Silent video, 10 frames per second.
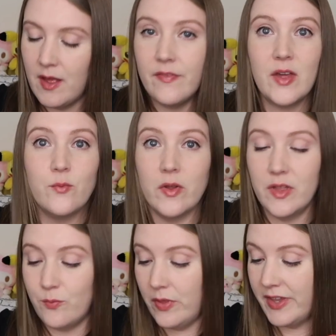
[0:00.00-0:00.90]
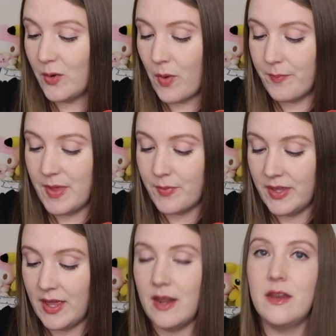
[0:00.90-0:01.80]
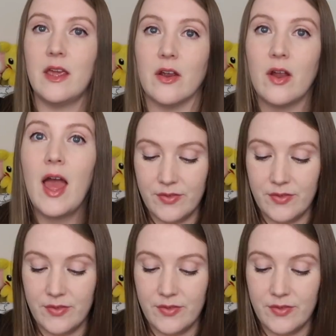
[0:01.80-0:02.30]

They really, really don't want people to get in here.